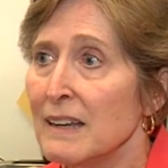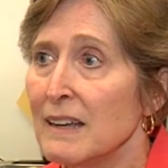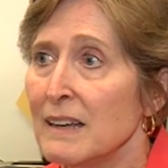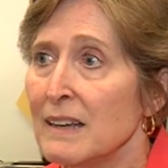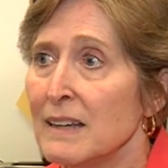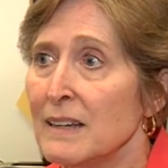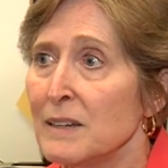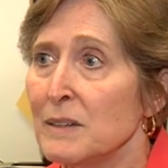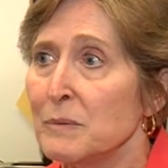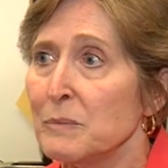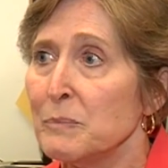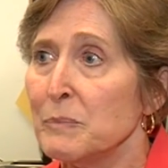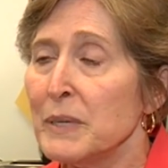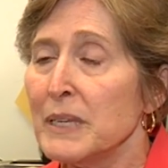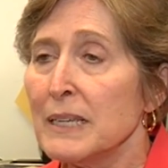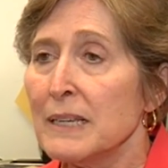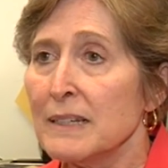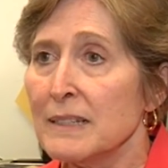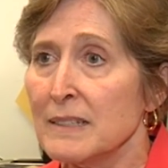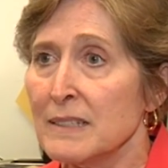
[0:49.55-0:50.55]
um,
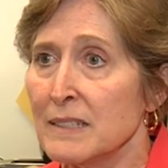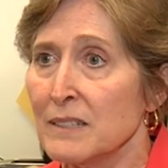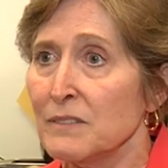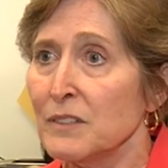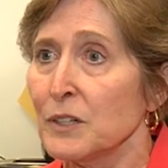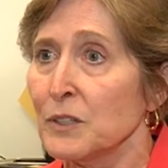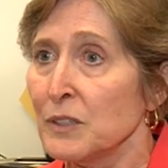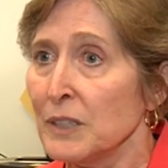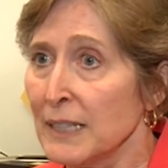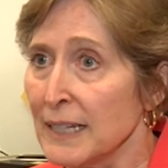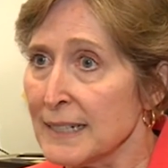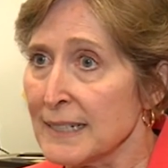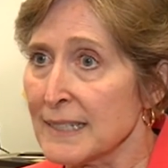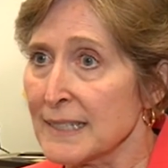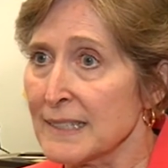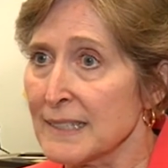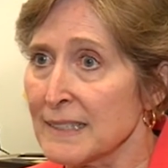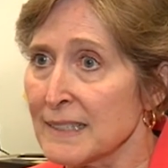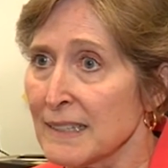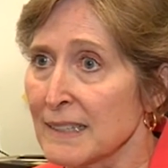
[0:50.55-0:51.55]
because of her
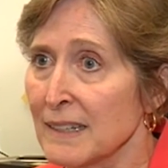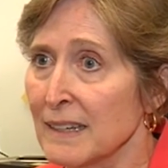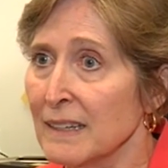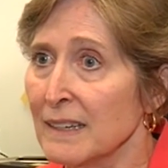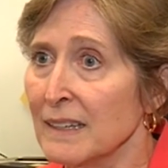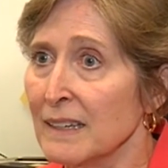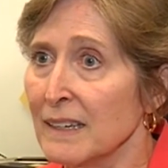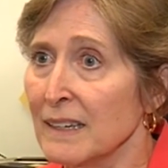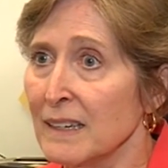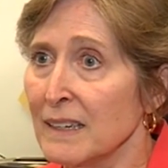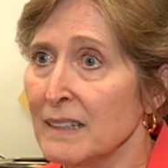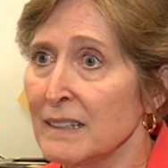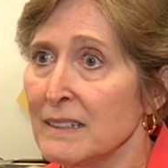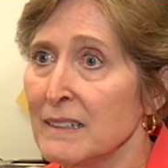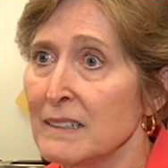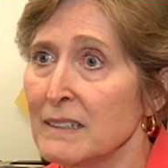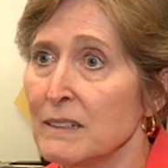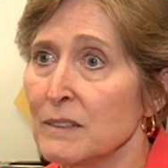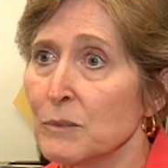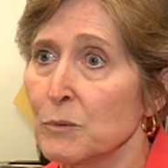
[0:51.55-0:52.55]
licensing and
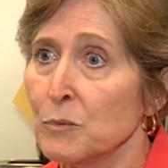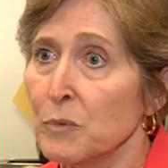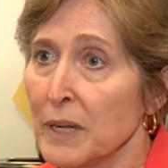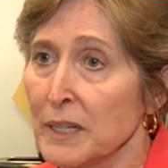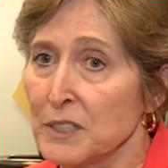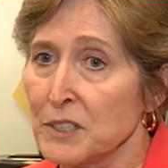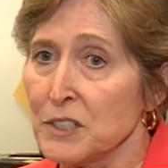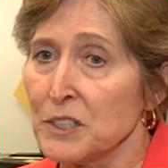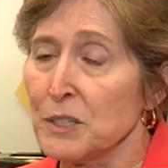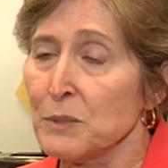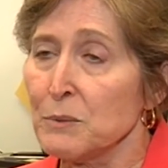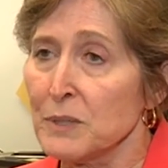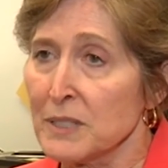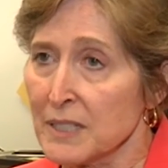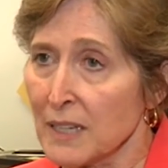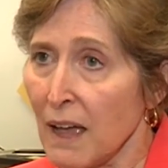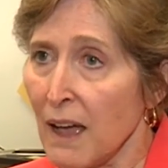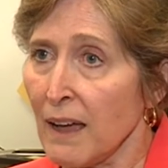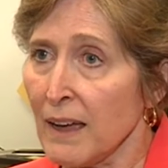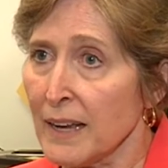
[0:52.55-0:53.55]
when she was
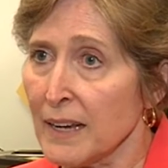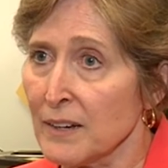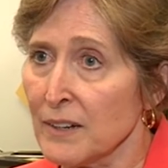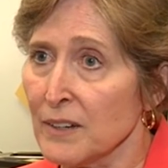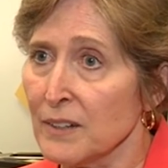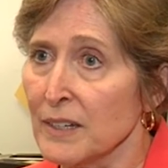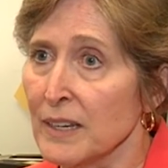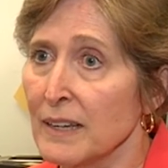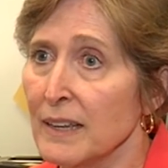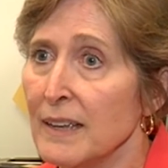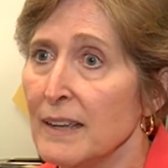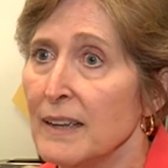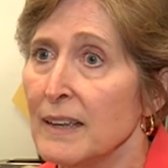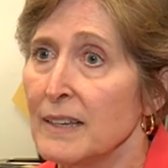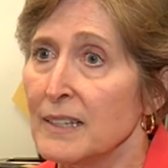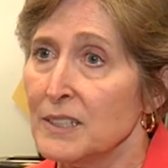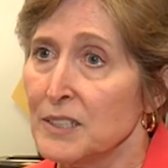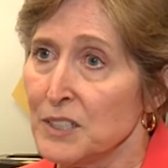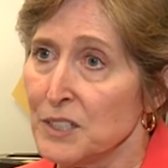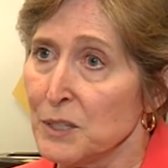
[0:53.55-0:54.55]
hired,
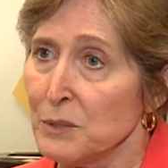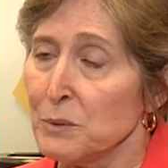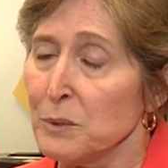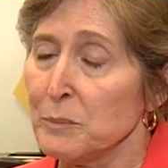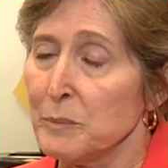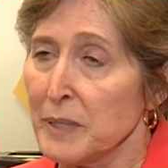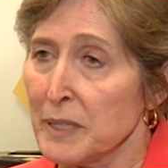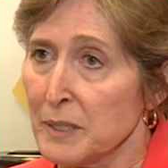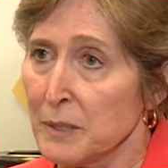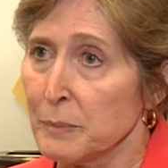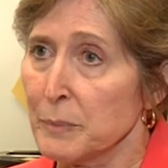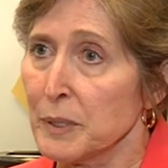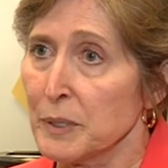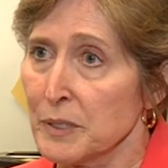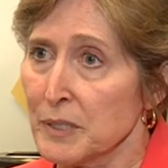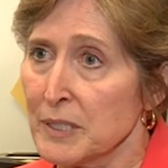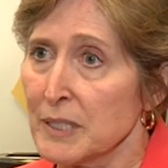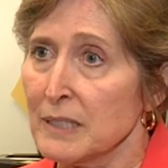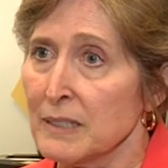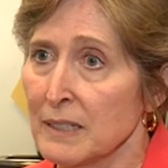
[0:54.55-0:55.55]
she will be the
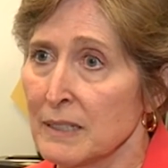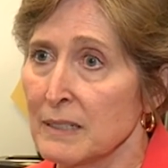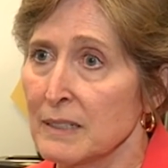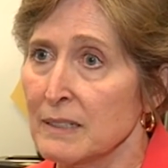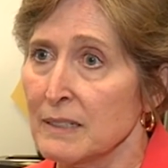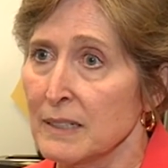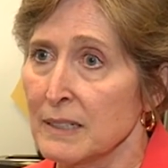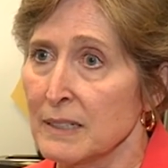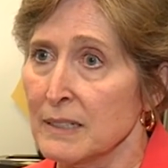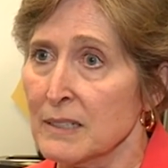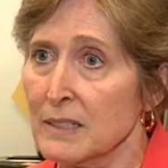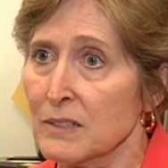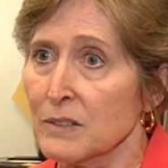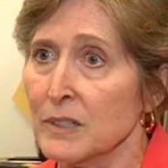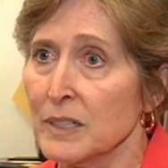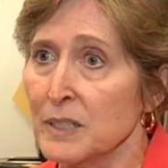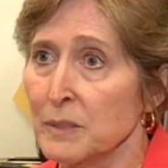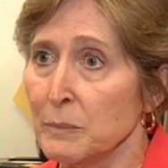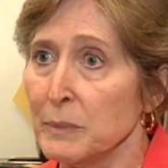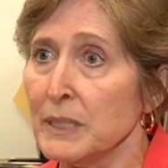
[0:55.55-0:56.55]
person that is
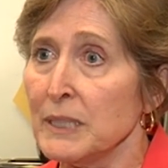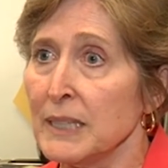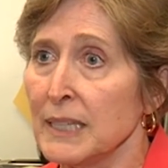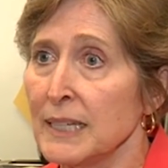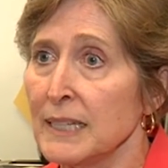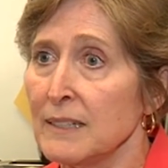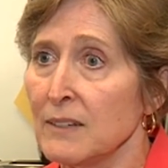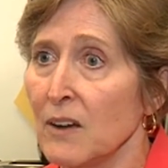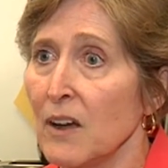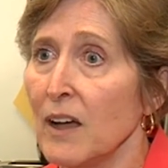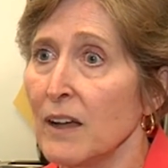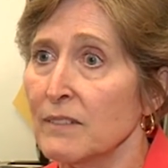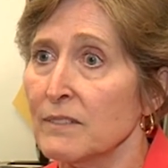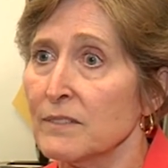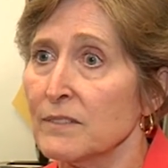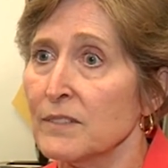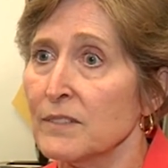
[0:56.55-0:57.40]
going to be laid off.